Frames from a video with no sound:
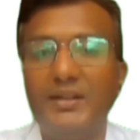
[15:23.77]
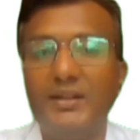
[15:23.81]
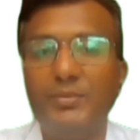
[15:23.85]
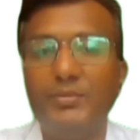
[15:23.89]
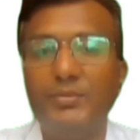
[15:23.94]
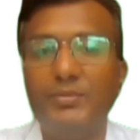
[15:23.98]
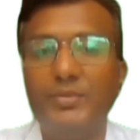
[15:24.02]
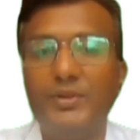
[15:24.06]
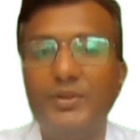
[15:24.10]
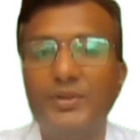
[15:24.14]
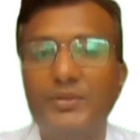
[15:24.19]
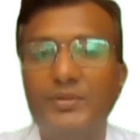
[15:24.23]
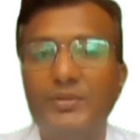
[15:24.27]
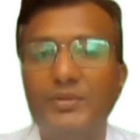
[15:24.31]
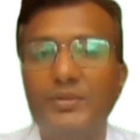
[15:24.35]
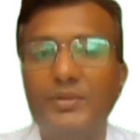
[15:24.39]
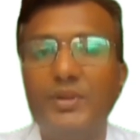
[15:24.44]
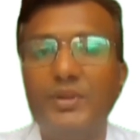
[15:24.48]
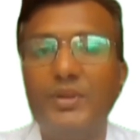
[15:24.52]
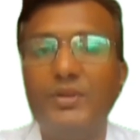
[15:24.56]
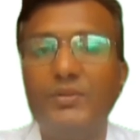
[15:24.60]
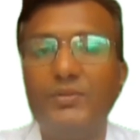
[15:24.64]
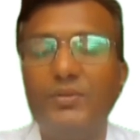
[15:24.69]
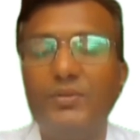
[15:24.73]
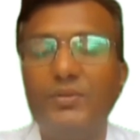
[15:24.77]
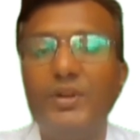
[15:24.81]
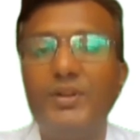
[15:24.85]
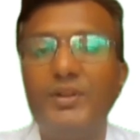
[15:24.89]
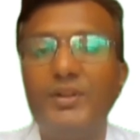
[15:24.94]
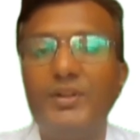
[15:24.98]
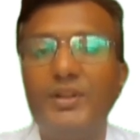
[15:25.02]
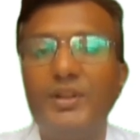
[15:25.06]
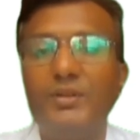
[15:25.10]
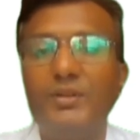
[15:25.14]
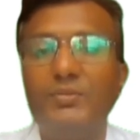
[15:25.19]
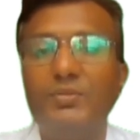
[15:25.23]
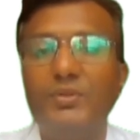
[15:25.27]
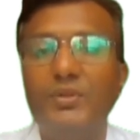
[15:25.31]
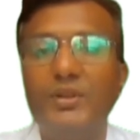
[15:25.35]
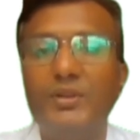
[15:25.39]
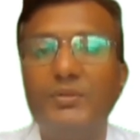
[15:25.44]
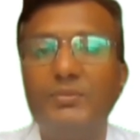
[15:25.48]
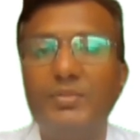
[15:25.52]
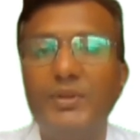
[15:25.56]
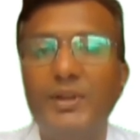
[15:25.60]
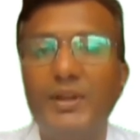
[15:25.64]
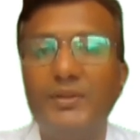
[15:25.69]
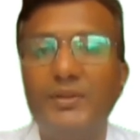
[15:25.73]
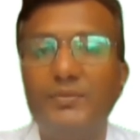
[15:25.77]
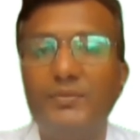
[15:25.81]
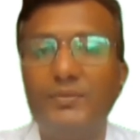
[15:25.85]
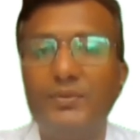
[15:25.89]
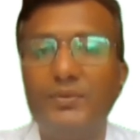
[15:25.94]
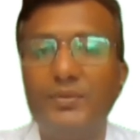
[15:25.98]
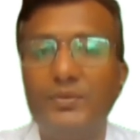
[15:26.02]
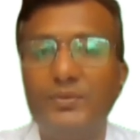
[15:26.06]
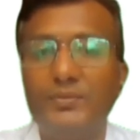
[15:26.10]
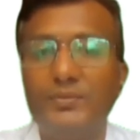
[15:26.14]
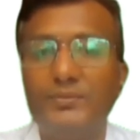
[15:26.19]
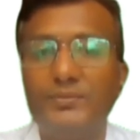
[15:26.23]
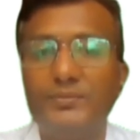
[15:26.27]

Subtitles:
number for a turbulent pipe flow.